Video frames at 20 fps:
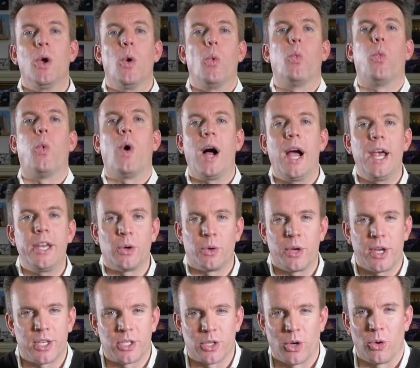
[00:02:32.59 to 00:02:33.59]
Why don't
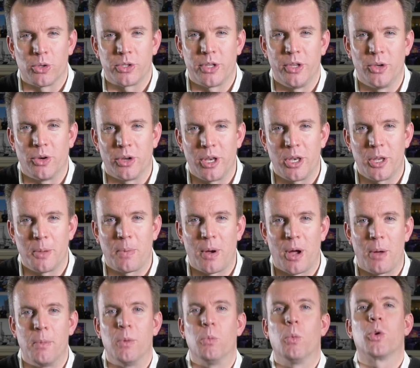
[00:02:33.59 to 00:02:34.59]
you talk to the audit
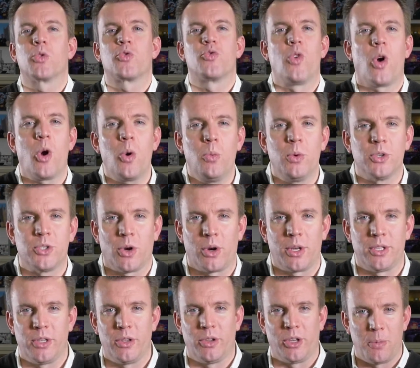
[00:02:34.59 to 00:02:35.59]
department? What's wrong with talking
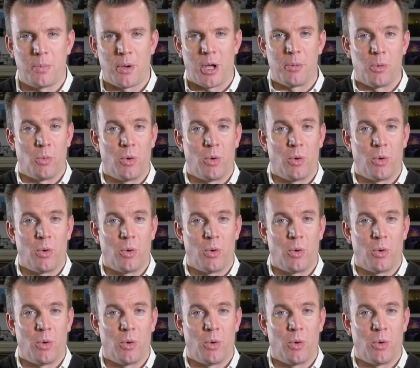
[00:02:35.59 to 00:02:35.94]
to the audit department?